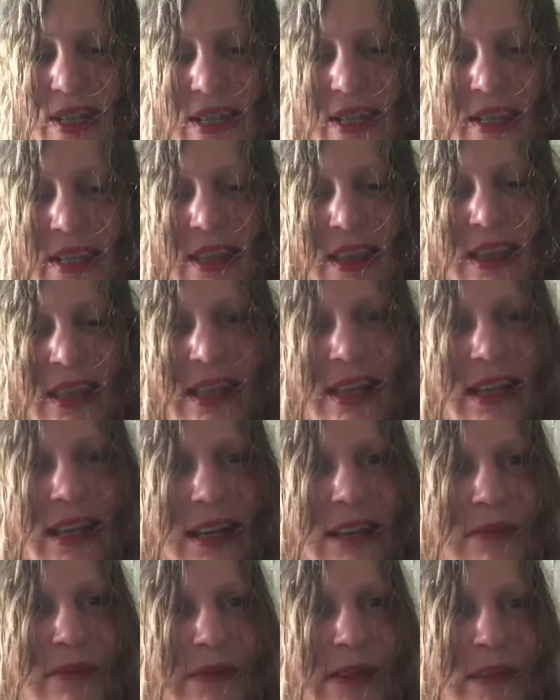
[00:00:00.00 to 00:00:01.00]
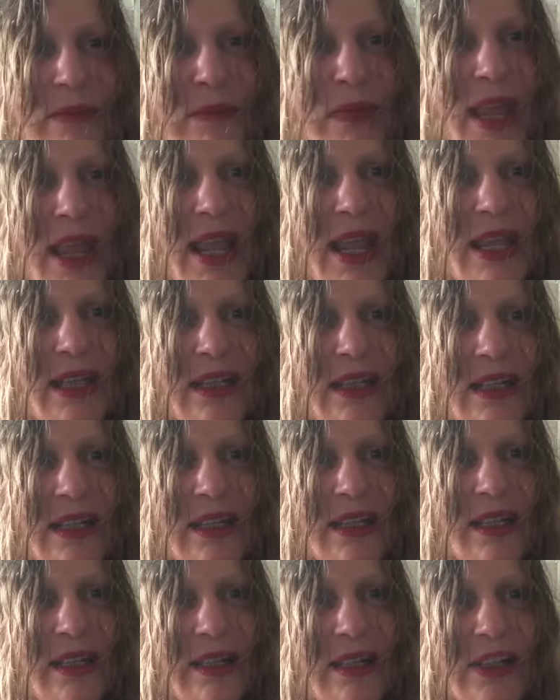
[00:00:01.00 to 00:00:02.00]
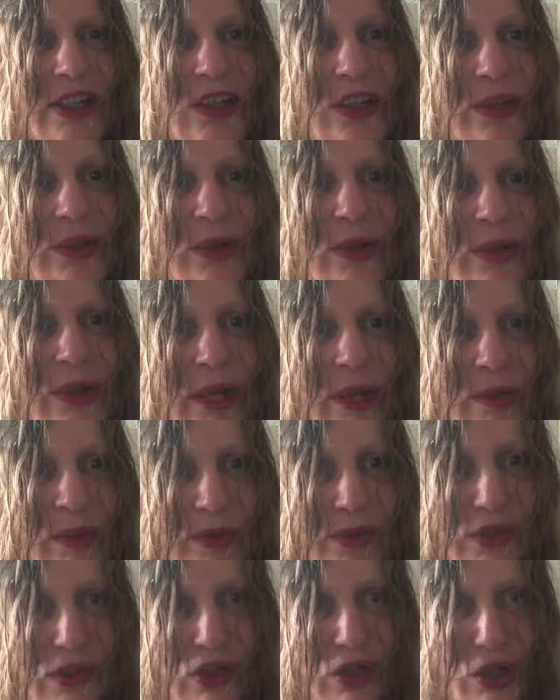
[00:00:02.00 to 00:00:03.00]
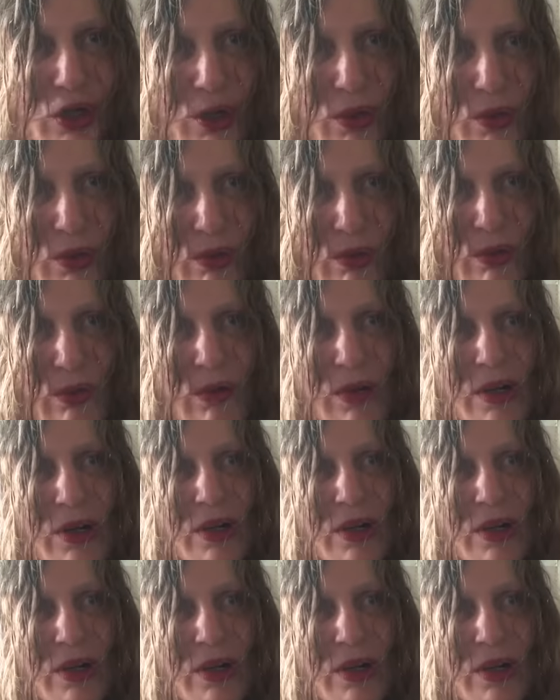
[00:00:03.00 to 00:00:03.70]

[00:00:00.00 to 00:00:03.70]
think that every man that I saw that was tall